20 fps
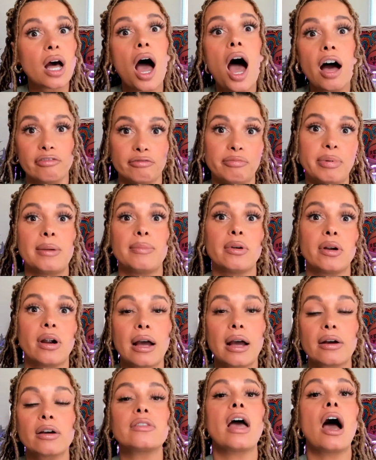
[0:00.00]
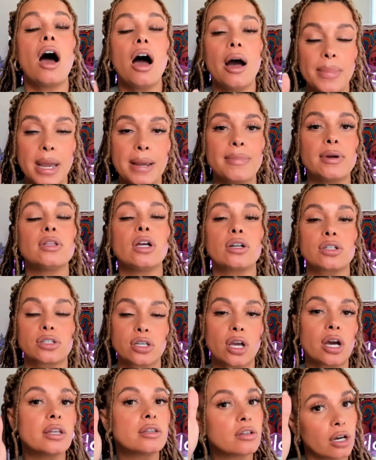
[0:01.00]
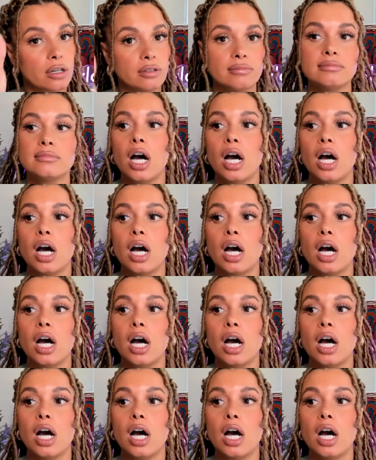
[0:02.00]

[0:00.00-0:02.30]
off paper? The on paper looks good. Good.